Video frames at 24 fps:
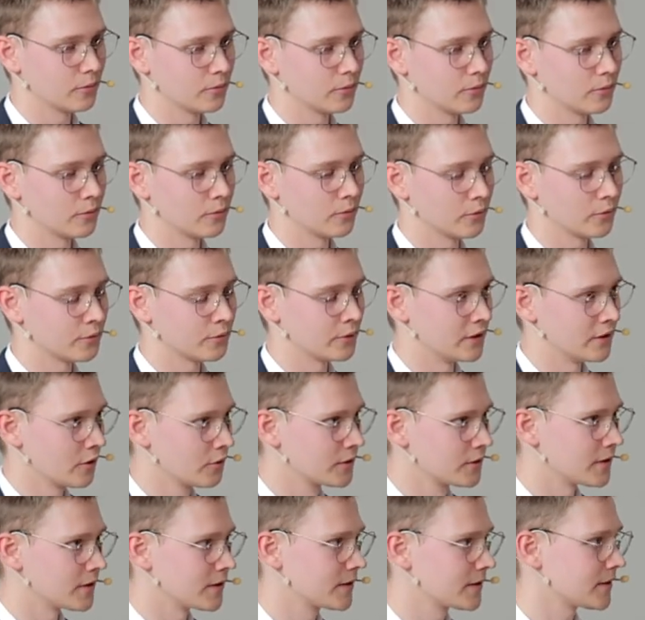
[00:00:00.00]
what we
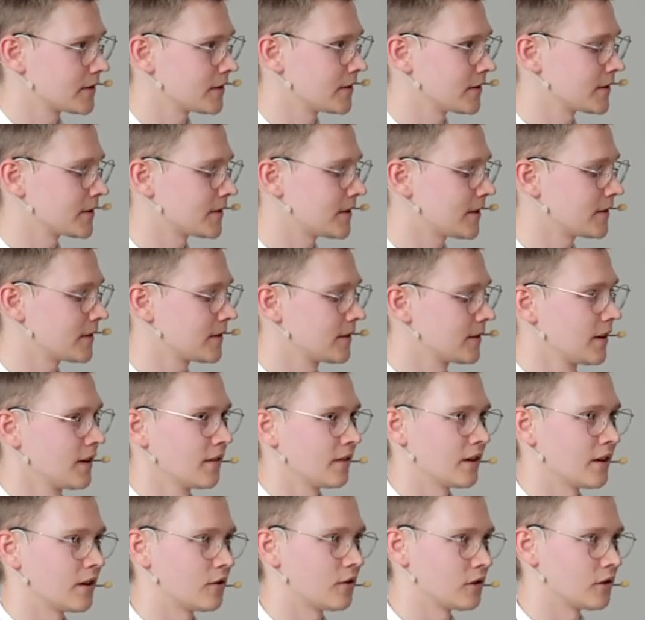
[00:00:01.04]
noticed is that
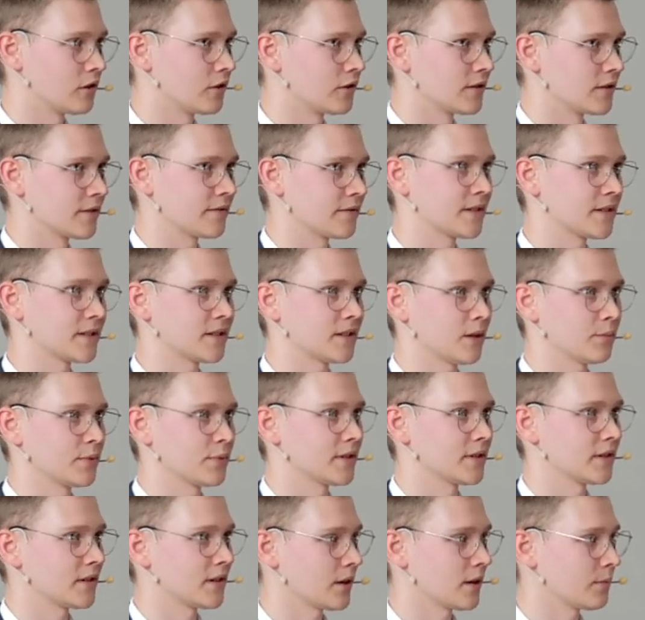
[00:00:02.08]
there are a lot of steps
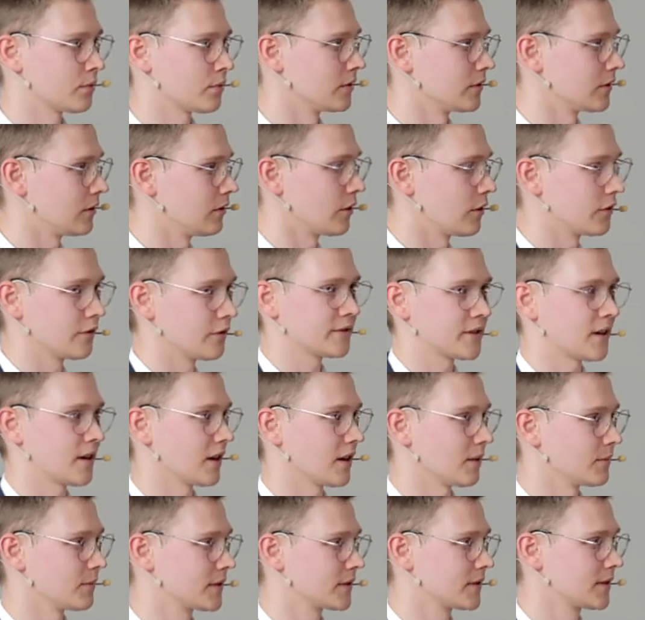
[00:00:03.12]
that happen a lot of
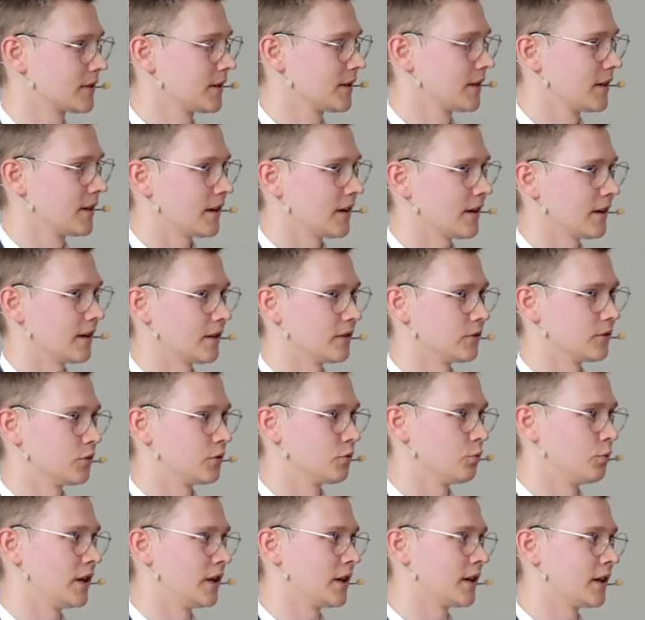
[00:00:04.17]
times, and
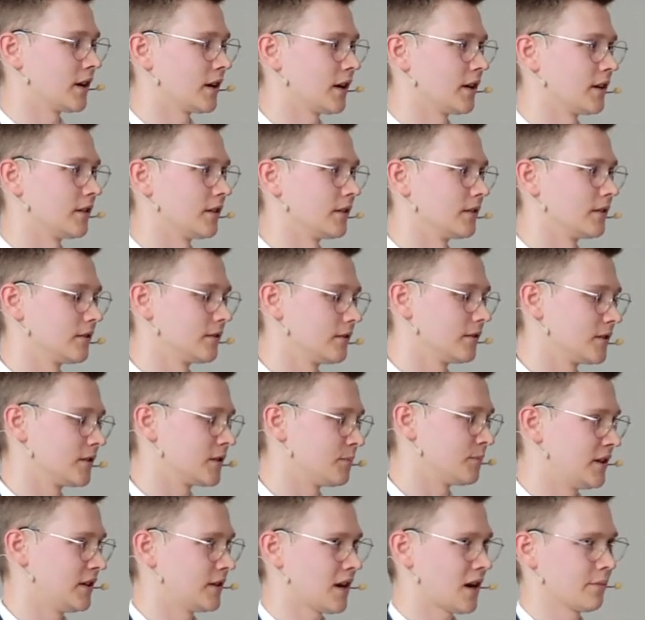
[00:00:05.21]
we can
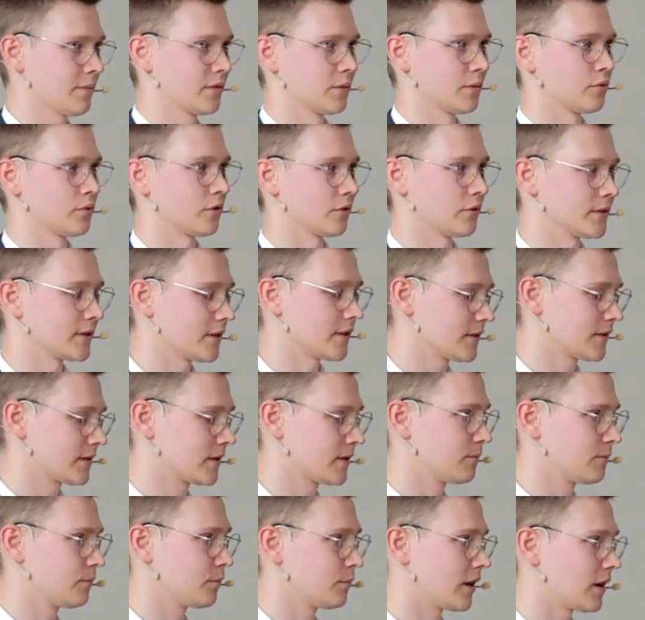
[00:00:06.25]
speed up the
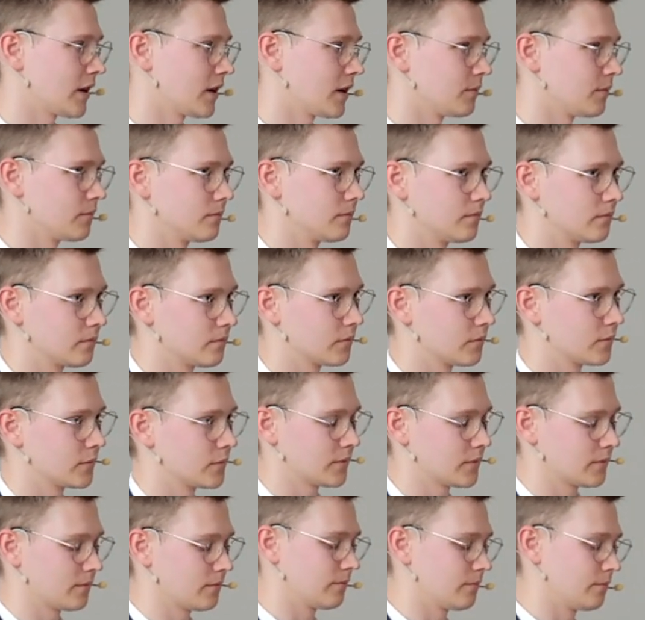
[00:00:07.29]
process by
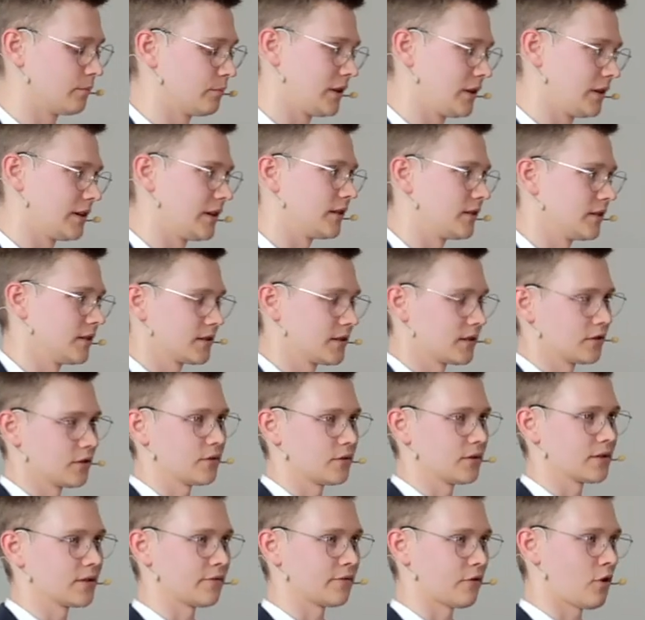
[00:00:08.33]
building this and
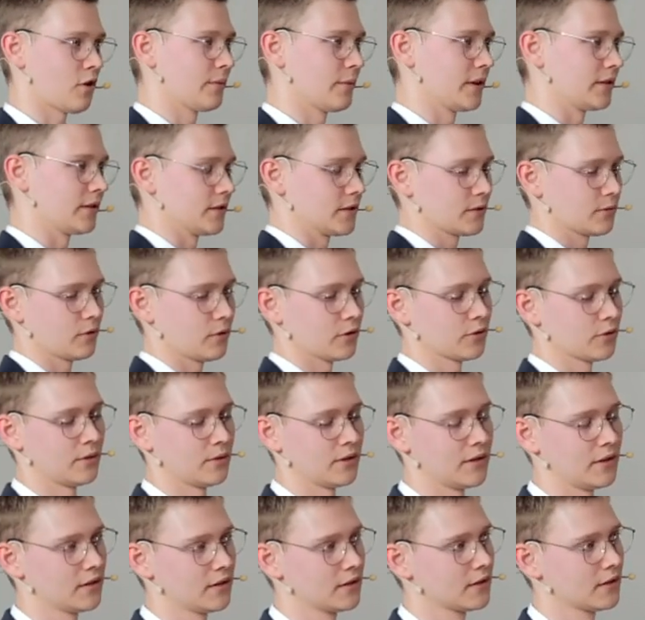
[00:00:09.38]
transforming this what we
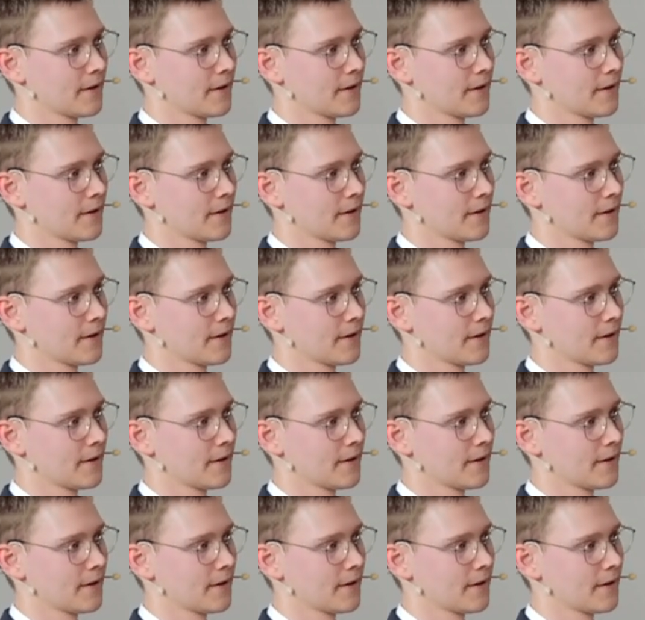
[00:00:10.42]
did